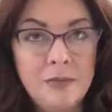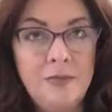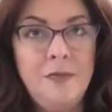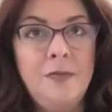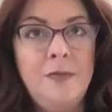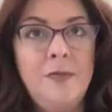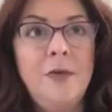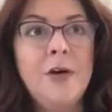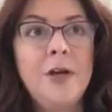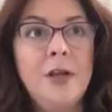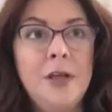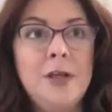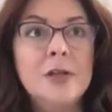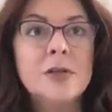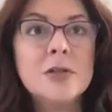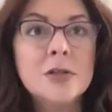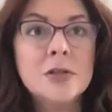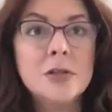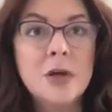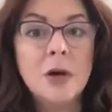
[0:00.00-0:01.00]
40
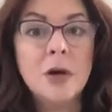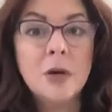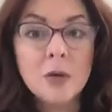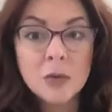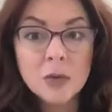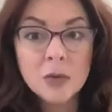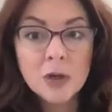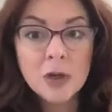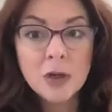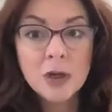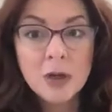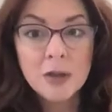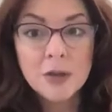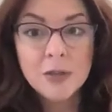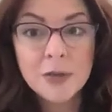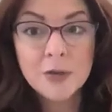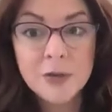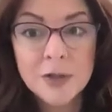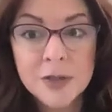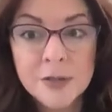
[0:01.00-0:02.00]
years ago,
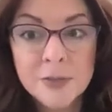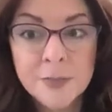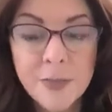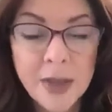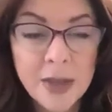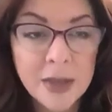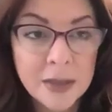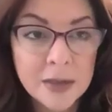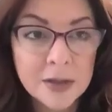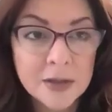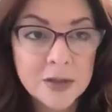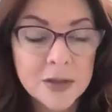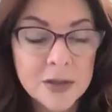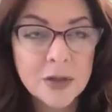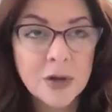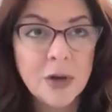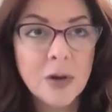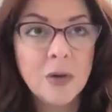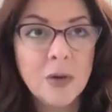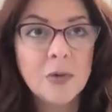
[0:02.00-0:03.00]
38 years
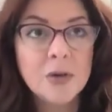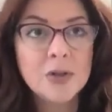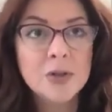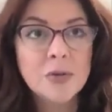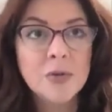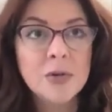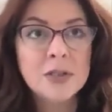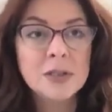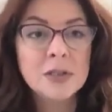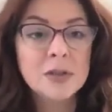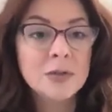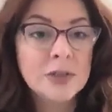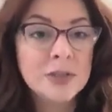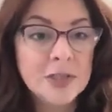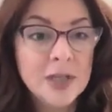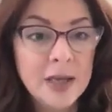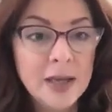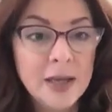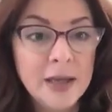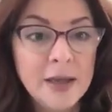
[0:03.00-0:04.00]
ago, which was Louise
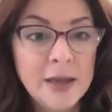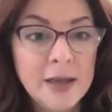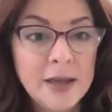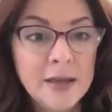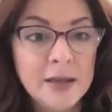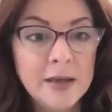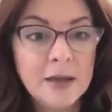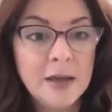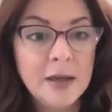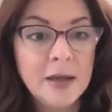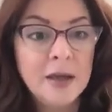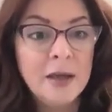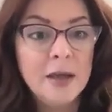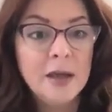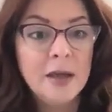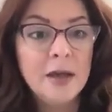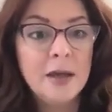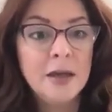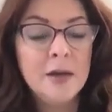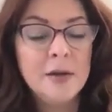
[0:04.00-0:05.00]
Hay.
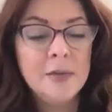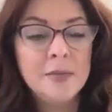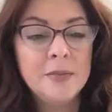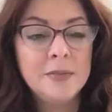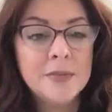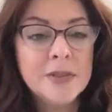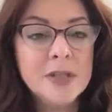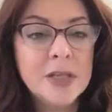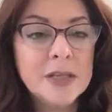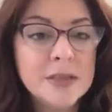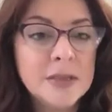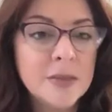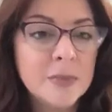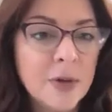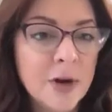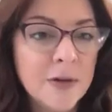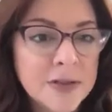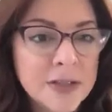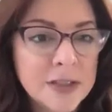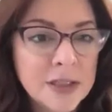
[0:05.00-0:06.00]
Celestine
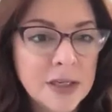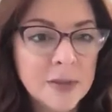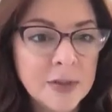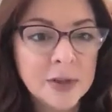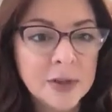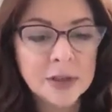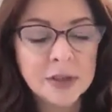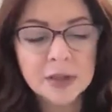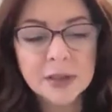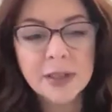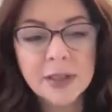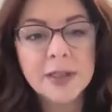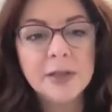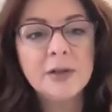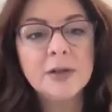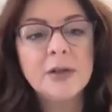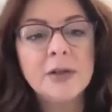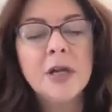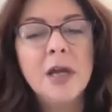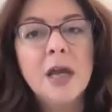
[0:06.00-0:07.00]
Prophecy came a little
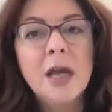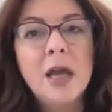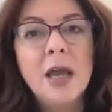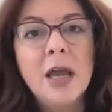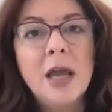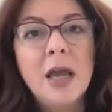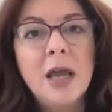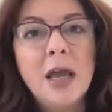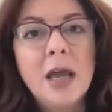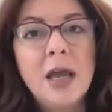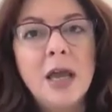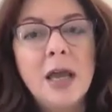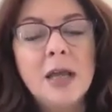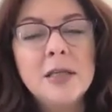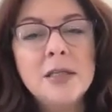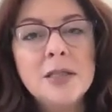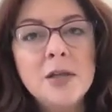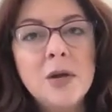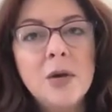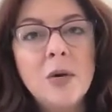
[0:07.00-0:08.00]
later.
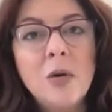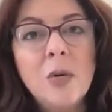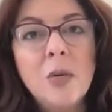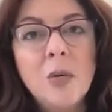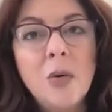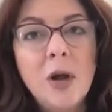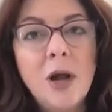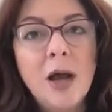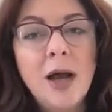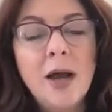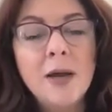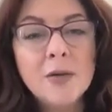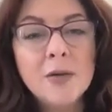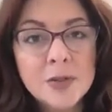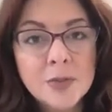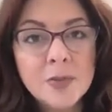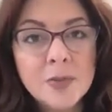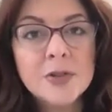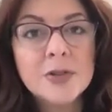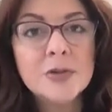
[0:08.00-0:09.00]
And so I was
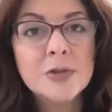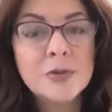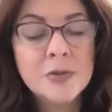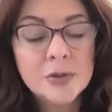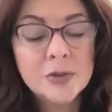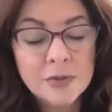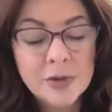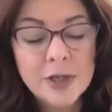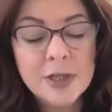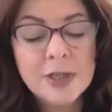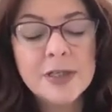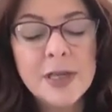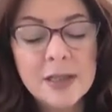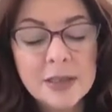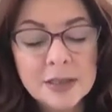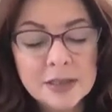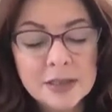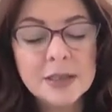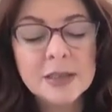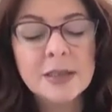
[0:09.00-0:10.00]
a person who was already
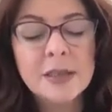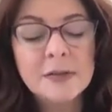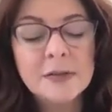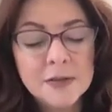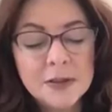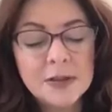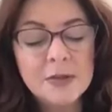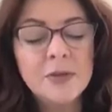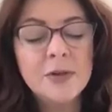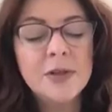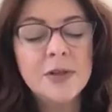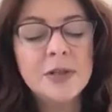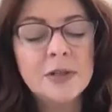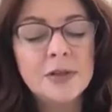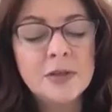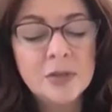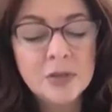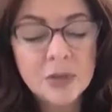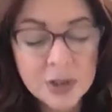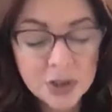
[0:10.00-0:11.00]
talented, gifted with
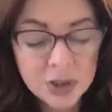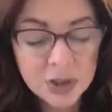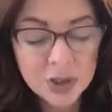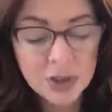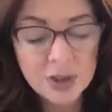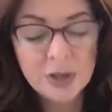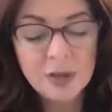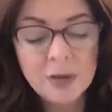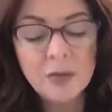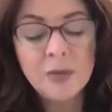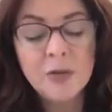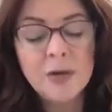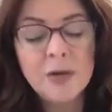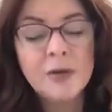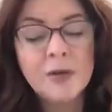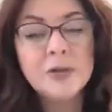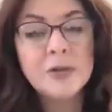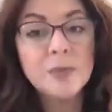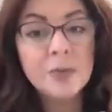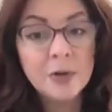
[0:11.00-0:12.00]
intuition, with
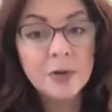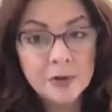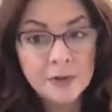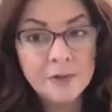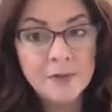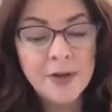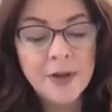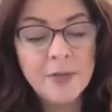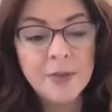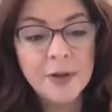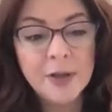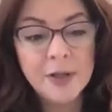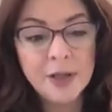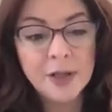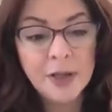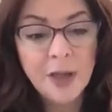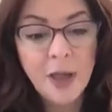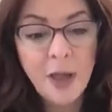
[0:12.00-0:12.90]
a supportive family.